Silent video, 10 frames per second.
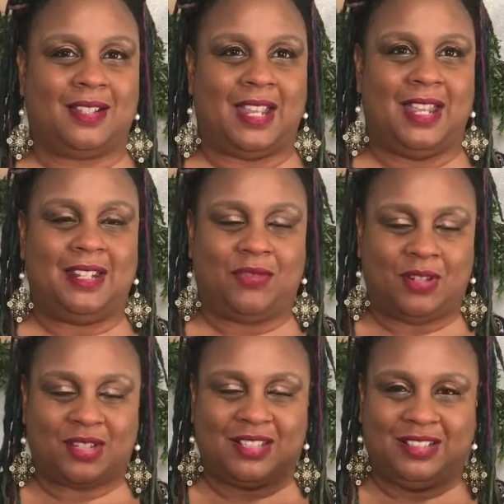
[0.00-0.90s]
And if
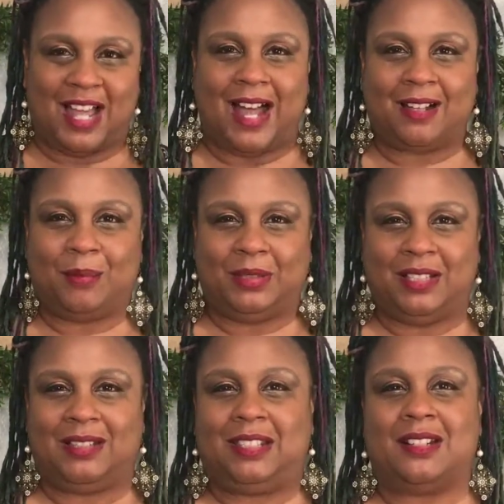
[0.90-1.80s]
there's lack of
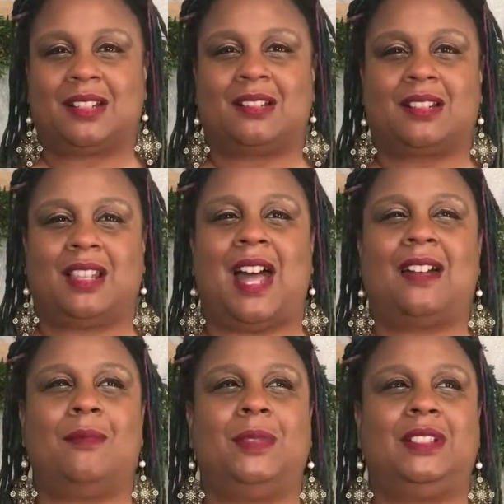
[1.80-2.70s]
belief there's
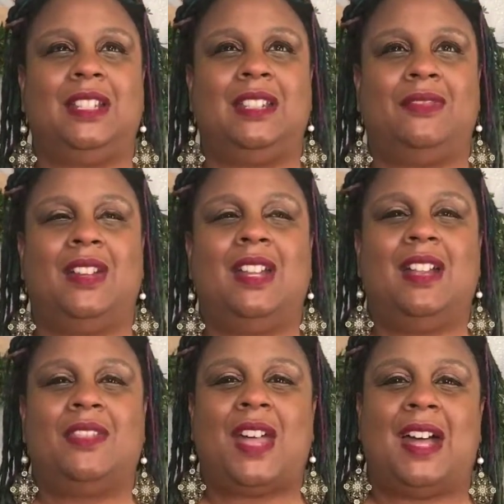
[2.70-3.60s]
lack of belief
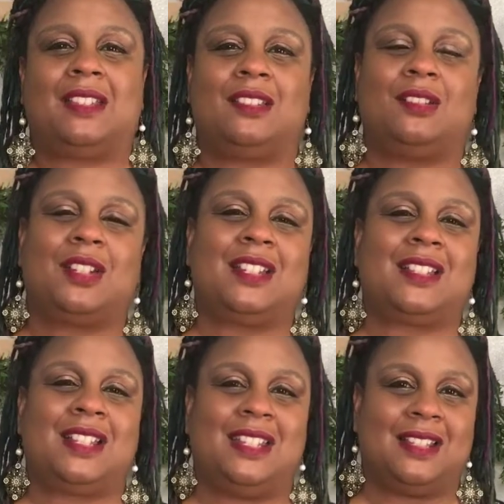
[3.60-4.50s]
that you're going to
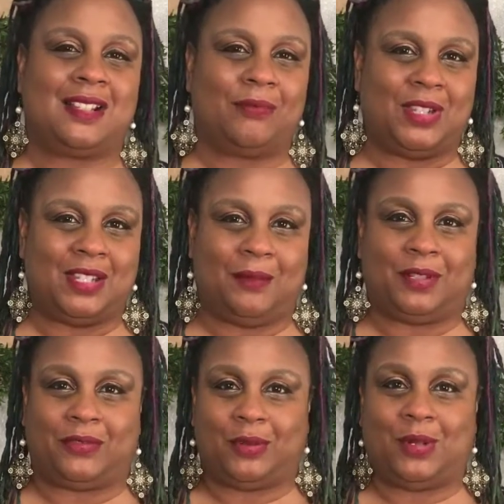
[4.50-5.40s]
see something come
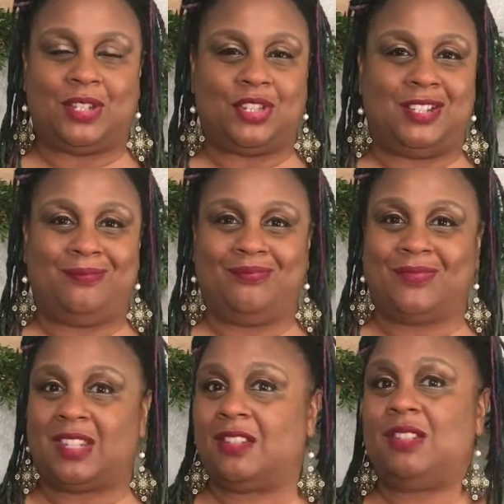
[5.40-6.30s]
to fruition,
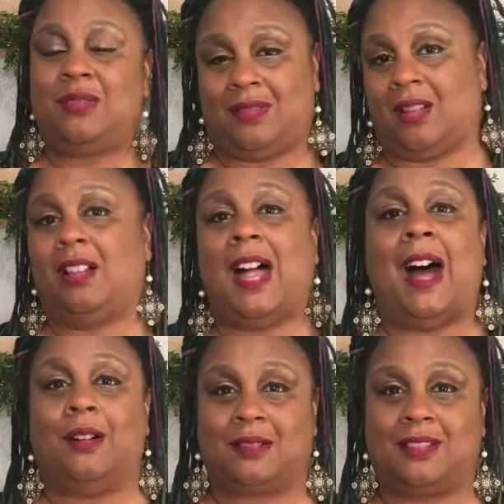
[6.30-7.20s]
you stall
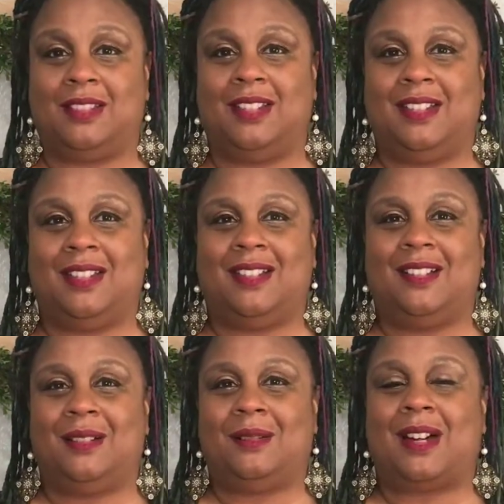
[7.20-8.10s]
out,
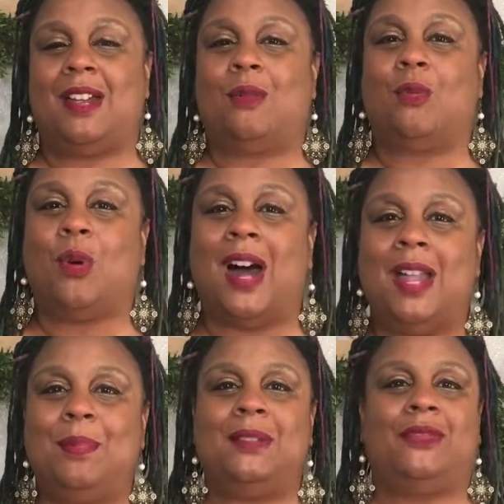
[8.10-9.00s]
right?
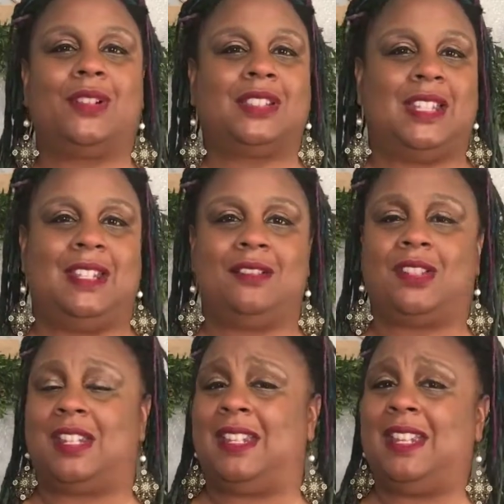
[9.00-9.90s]
Why put forth the
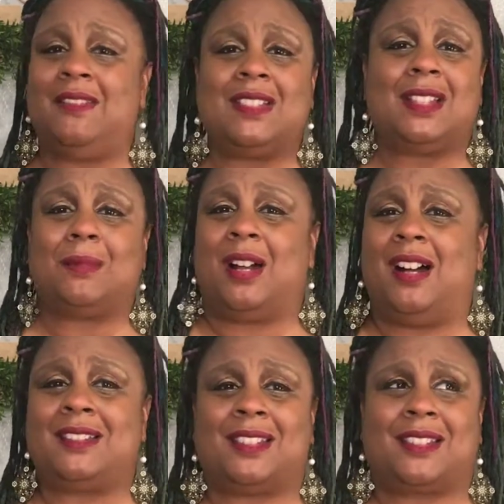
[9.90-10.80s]
energy? Even
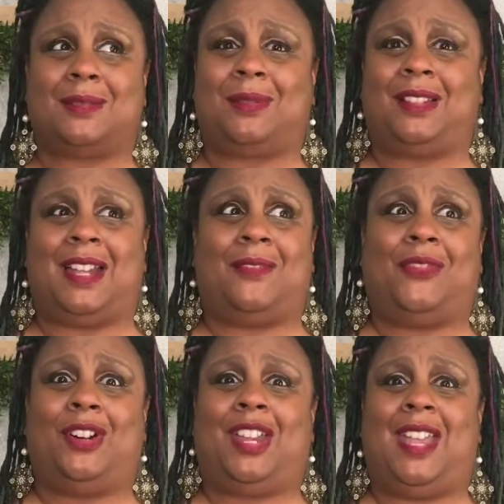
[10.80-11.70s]
subconsciously, we're like,
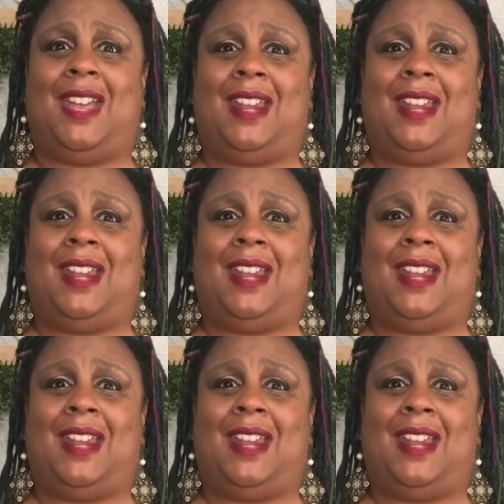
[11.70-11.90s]
forget